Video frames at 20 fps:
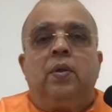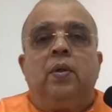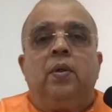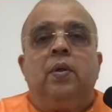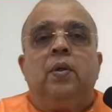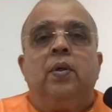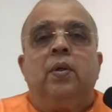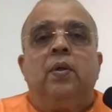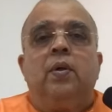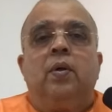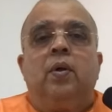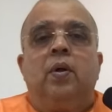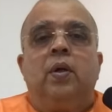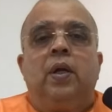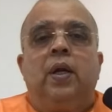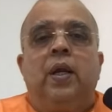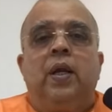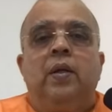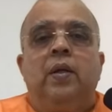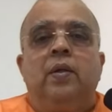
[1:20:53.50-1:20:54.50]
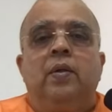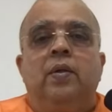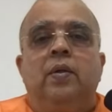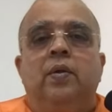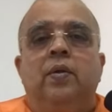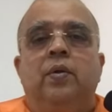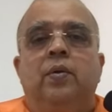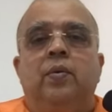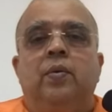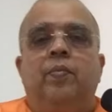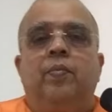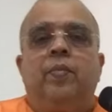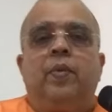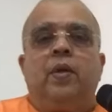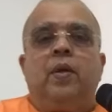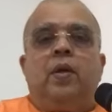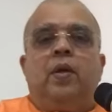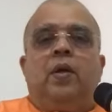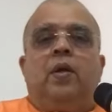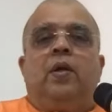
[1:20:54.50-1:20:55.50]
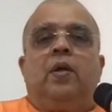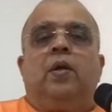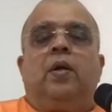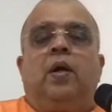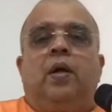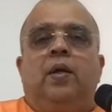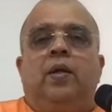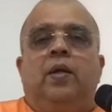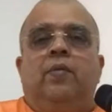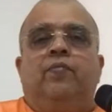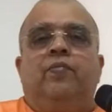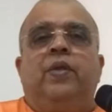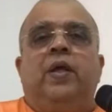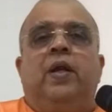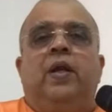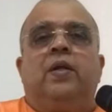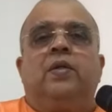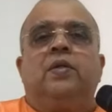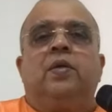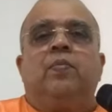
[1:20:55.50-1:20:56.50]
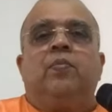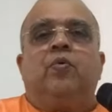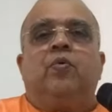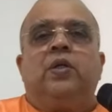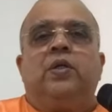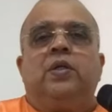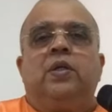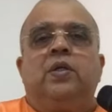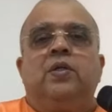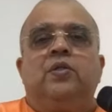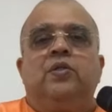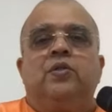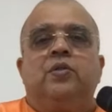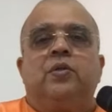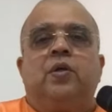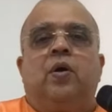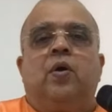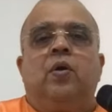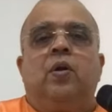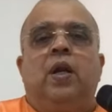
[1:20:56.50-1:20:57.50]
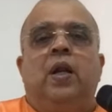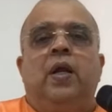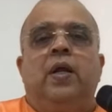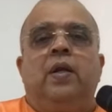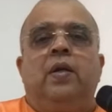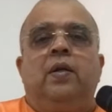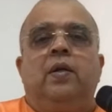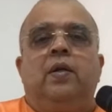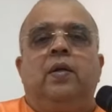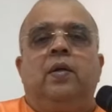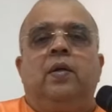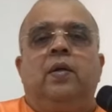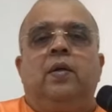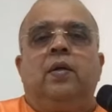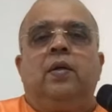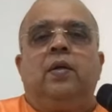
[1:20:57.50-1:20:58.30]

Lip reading: Online, no. If there are some questions online,